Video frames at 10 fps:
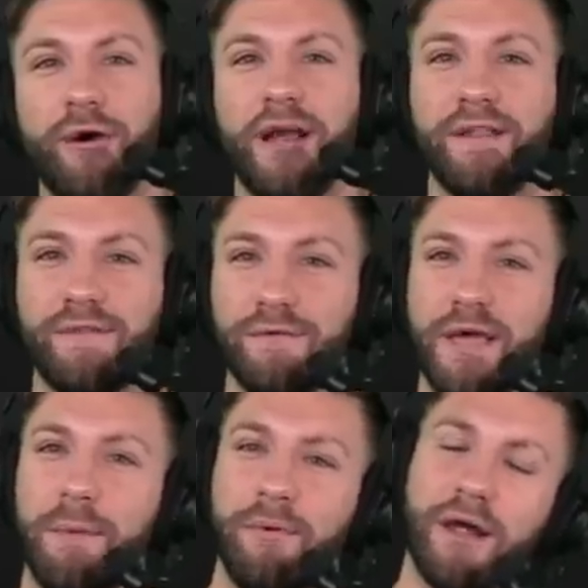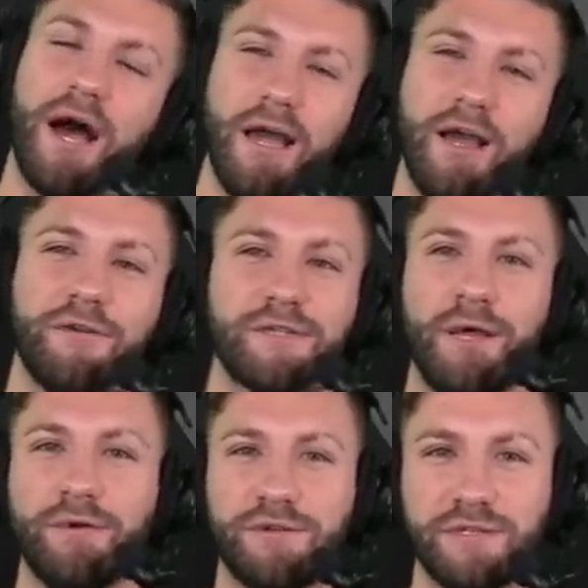ahead and do that. But I, I
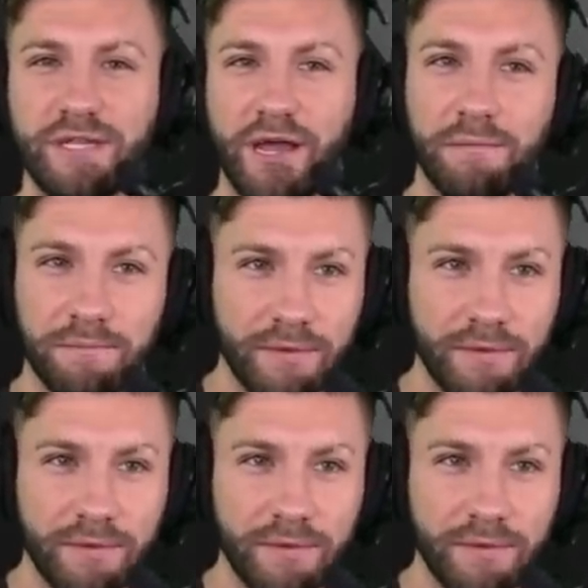understand what you're saying.